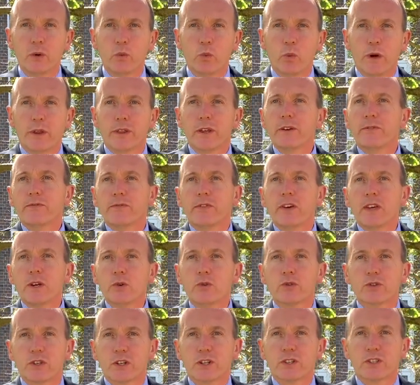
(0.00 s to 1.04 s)
where they feel
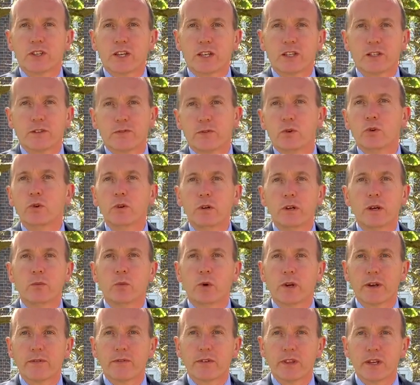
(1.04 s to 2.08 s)
successful in
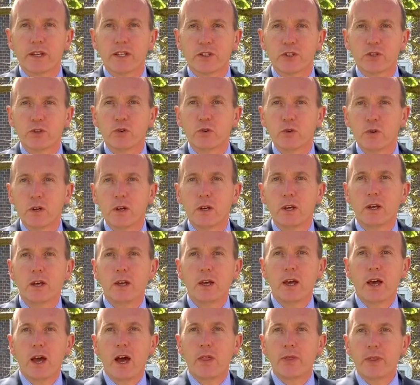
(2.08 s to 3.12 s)
whatever they do,
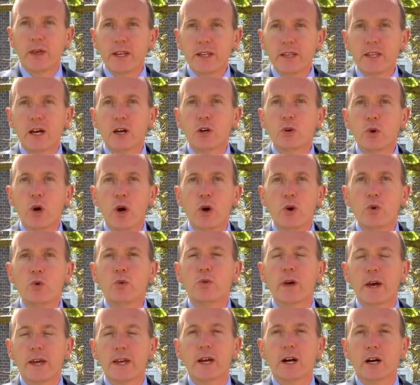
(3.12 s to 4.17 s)
and they know who
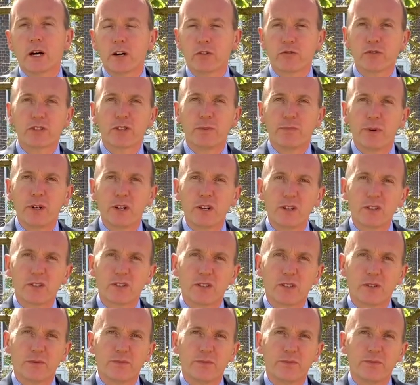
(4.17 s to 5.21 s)
they are as a
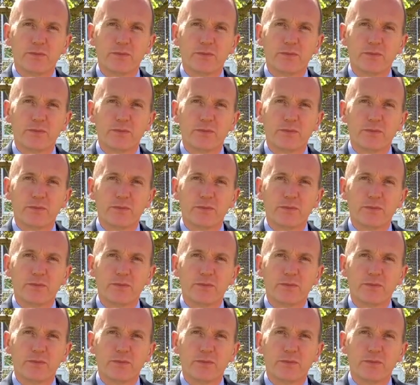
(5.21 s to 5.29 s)
person.